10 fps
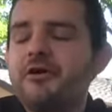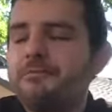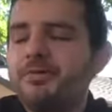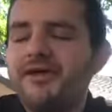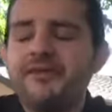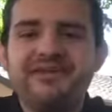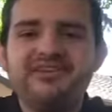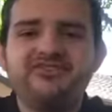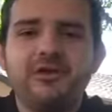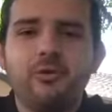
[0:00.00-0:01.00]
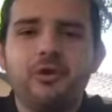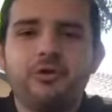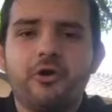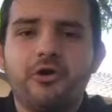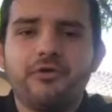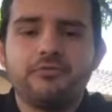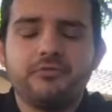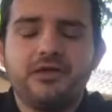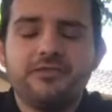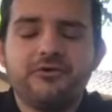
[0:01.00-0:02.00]
apply the PJ1
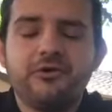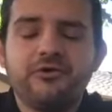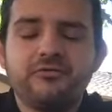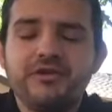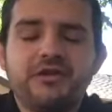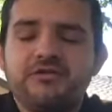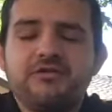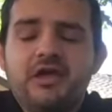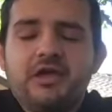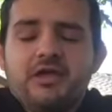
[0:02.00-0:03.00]
in the turns, because